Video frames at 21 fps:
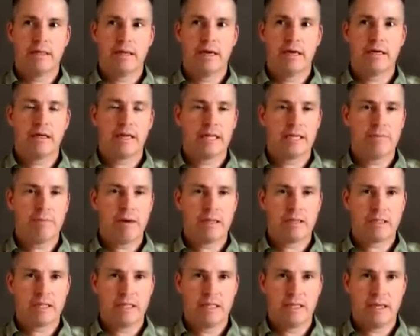unlike
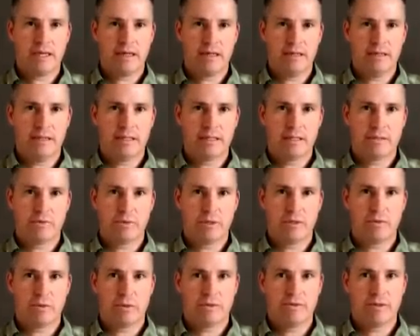Mount St. Helens,
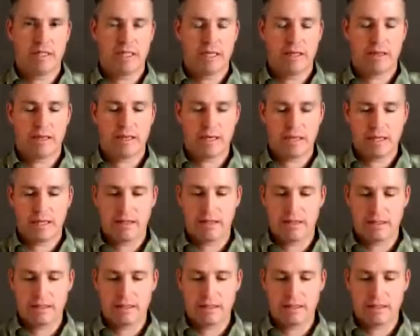which was very thick,